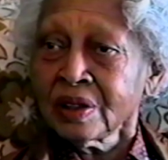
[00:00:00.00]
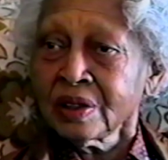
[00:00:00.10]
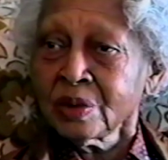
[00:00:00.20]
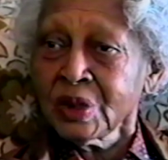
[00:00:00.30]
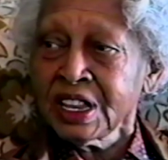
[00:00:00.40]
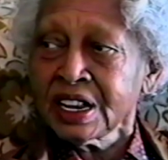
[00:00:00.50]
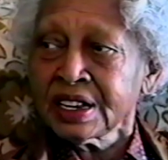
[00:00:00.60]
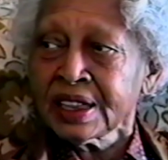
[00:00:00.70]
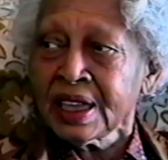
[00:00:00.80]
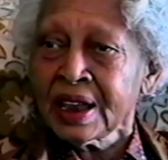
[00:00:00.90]
didn't
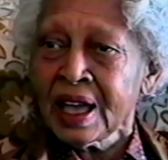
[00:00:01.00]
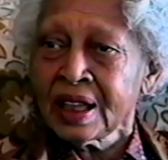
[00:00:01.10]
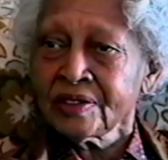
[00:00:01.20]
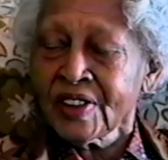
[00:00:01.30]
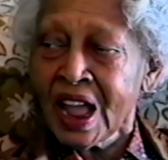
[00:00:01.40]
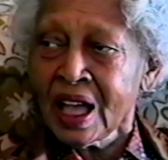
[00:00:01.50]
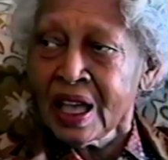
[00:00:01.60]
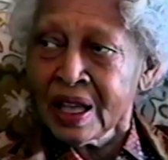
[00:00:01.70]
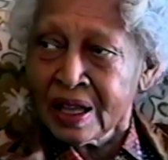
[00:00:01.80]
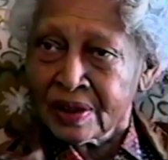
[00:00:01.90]
get out of our
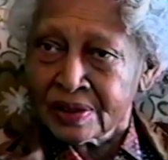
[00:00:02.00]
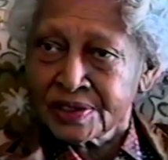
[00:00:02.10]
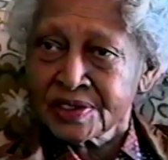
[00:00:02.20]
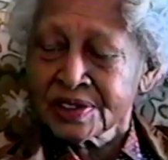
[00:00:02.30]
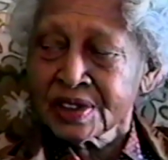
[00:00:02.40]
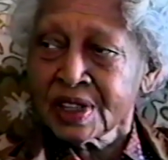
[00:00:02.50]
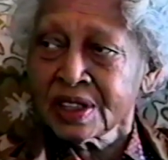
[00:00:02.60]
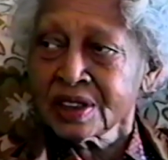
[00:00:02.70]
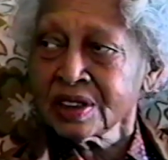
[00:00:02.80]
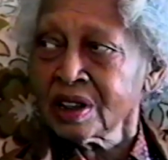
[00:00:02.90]
house
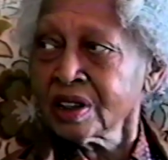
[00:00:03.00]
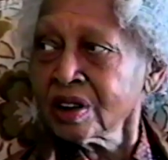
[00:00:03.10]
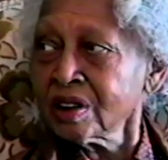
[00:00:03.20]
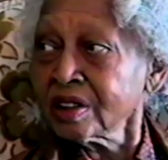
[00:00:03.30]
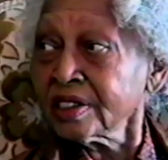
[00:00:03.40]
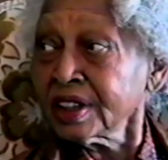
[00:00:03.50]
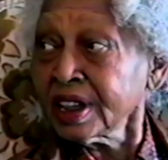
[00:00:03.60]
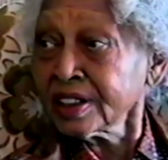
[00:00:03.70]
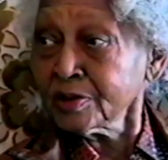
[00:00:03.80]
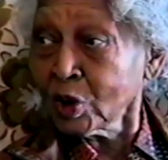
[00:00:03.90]
until early the
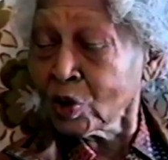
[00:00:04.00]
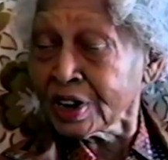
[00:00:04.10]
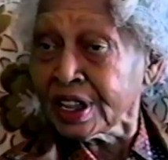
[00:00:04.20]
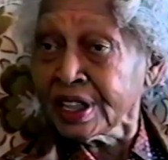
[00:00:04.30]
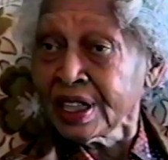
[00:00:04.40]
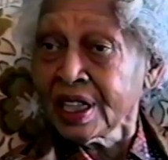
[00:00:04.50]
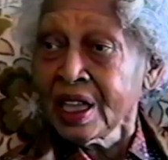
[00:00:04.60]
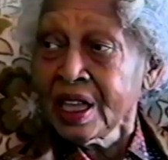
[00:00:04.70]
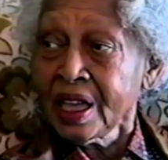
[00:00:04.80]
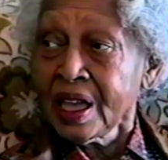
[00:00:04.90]
next morning.
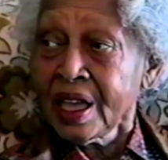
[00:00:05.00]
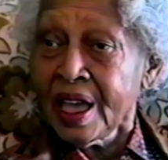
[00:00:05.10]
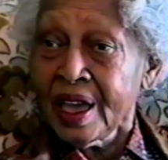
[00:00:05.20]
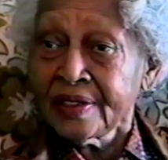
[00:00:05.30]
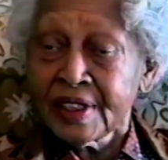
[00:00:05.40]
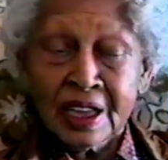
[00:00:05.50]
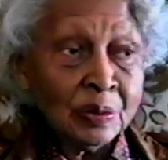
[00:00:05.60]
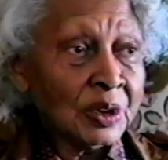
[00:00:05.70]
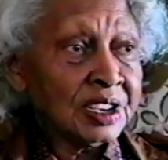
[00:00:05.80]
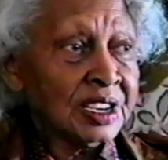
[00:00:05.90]
And they
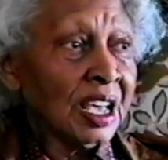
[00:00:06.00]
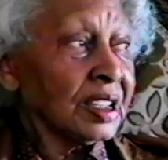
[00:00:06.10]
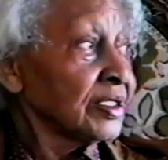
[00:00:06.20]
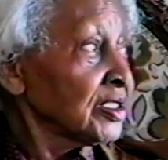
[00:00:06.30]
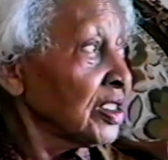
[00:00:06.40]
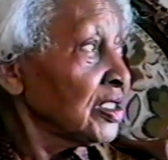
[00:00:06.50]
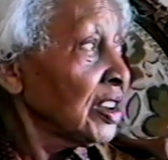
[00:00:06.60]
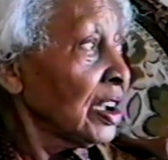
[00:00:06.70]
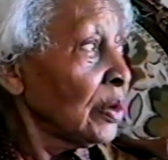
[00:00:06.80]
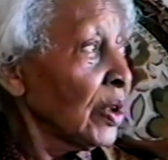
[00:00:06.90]
would tell us to stay
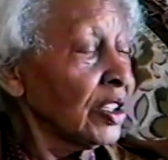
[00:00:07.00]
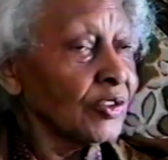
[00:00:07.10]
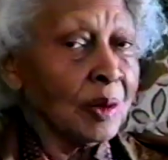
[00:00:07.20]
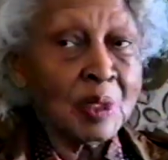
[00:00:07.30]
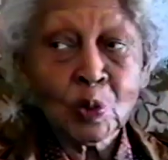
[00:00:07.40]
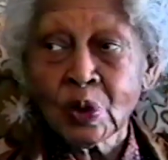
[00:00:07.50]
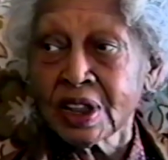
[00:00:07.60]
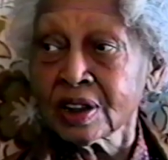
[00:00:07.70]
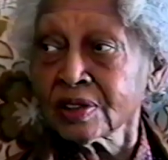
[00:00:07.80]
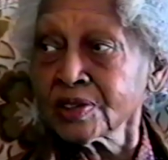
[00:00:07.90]
away from the
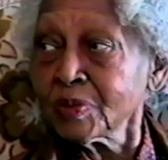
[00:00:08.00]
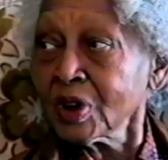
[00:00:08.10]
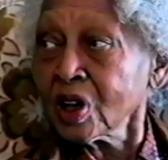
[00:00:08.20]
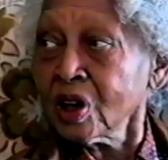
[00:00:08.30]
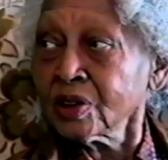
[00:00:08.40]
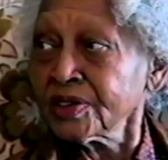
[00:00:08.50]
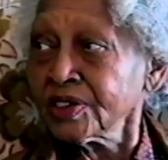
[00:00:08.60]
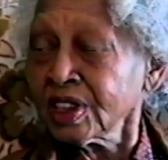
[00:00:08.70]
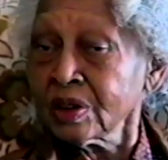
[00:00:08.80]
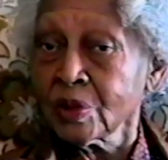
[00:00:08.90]
windows because
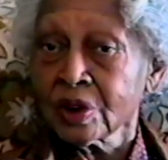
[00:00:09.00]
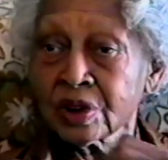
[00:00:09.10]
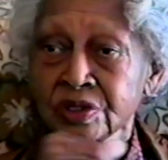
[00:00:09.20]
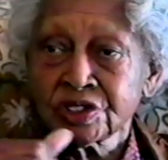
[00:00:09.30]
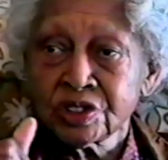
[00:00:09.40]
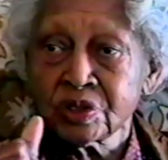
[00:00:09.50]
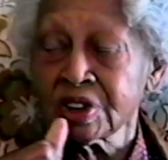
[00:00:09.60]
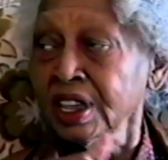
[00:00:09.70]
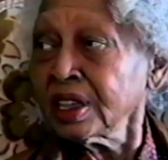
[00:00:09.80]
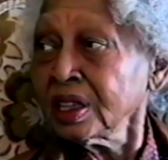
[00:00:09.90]
they were
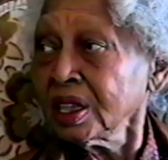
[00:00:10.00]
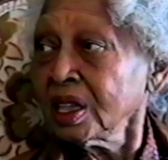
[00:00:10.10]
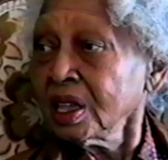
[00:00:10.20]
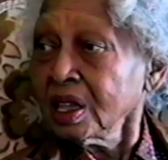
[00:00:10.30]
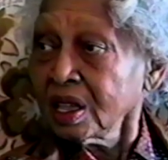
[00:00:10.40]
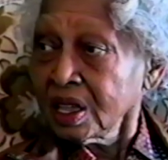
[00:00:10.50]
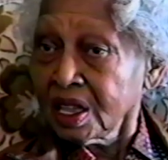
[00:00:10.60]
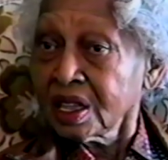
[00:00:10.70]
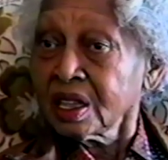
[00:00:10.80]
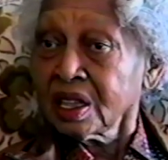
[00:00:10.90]
shooting
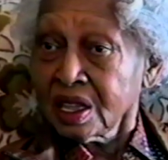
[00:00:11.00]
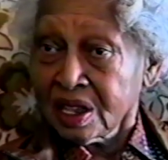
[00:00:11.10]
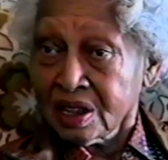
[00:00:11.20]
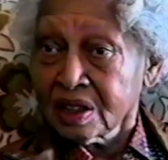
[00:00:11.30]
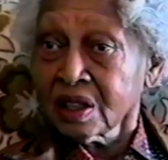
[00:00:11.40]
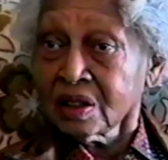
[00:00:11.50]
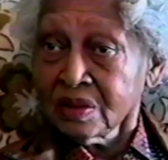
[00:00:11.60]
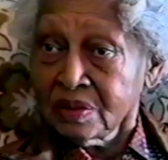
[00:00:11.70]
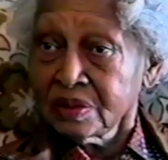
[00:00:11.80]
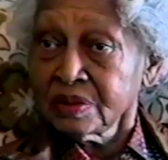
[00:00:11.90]
in the
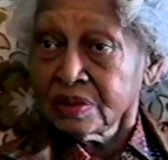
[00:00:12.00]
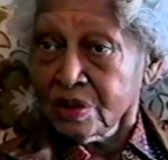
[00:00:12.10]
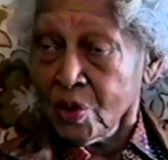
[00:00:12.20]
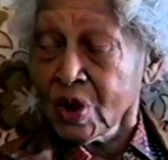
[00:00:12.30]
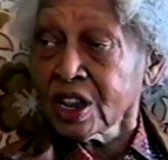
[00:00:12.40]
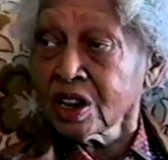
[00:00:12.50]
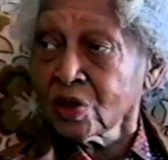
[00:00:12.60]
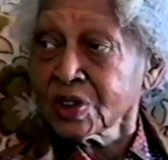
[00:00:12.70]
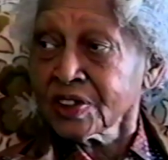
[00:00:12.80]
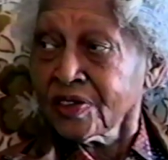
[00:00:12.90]

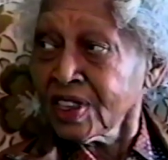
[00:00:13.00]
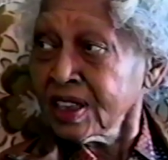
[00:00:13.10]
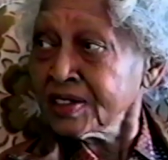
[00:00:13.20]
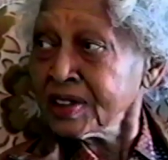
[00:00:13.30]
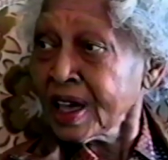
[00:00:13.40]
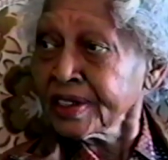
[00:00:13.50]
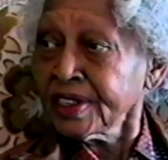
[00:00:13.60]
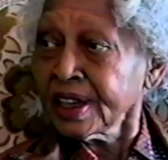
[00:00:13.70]
windows and things like that.